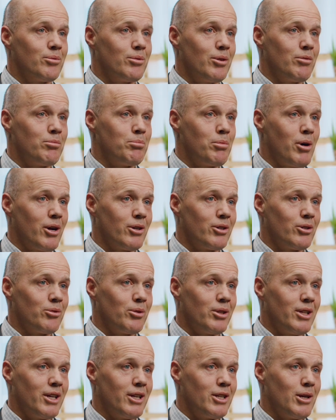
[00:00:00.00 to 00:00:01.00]
We've partnered
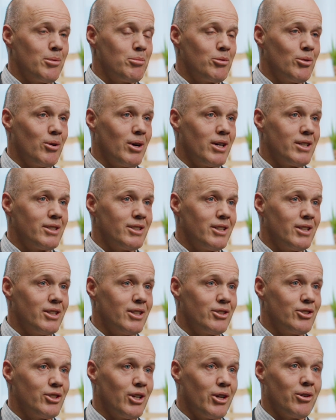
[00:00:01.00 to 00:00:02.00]
with A W S in
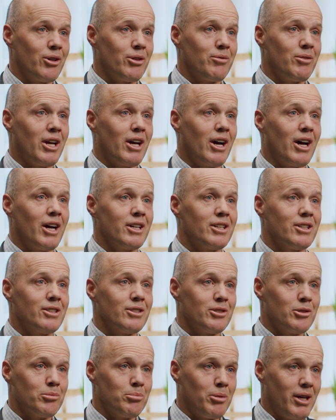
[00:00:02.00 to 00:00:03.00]
the generative A I
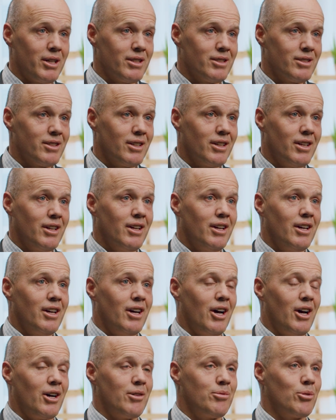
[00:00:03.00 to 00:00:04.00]
space
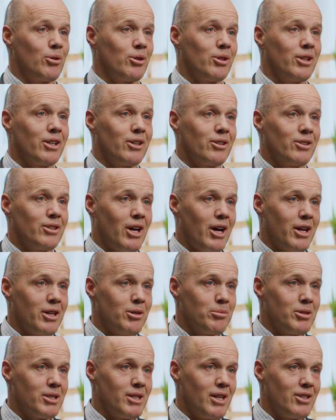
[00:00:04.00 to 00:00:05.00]
Uh, for clinical
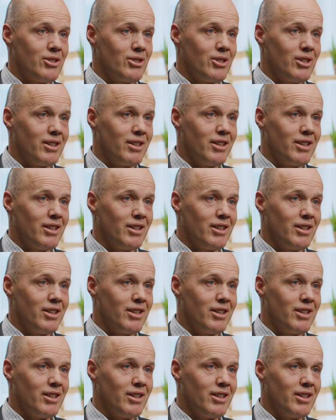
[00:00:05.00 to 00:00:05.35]
documentation.